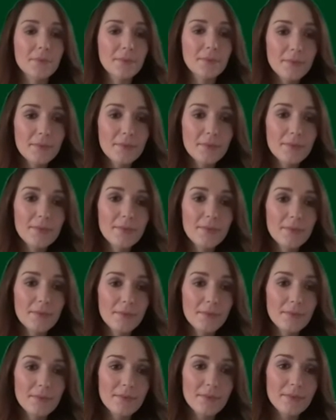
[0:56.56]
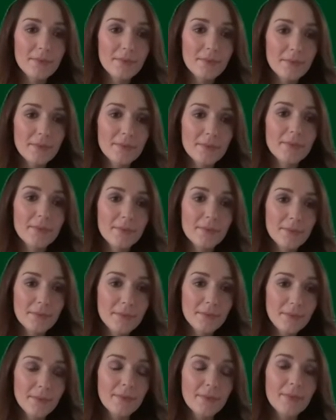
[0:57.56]

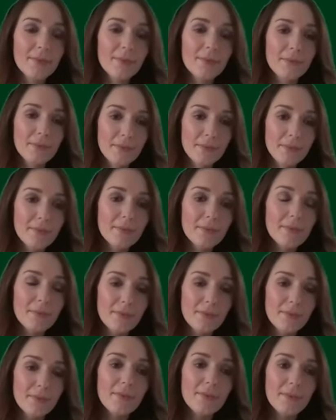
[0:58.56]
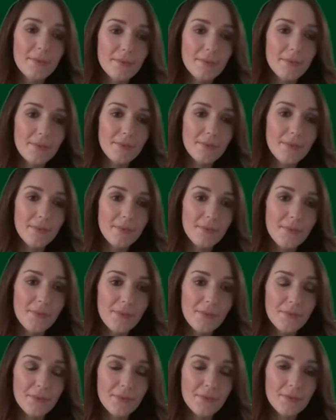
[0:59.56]

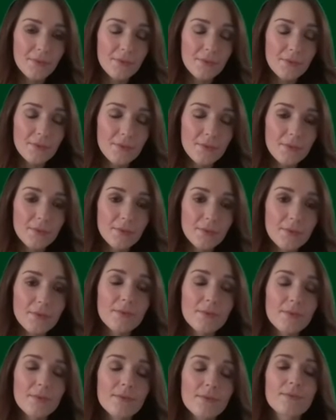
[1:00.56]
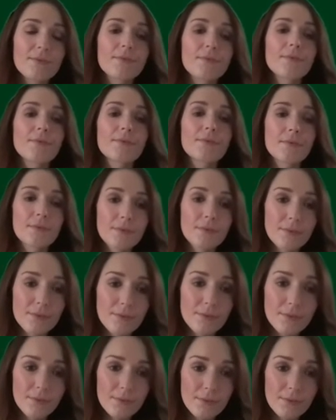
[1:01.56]

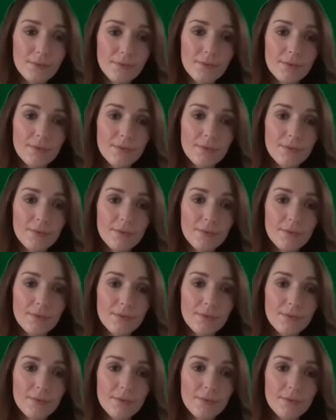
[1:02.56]
This person isn't speaking.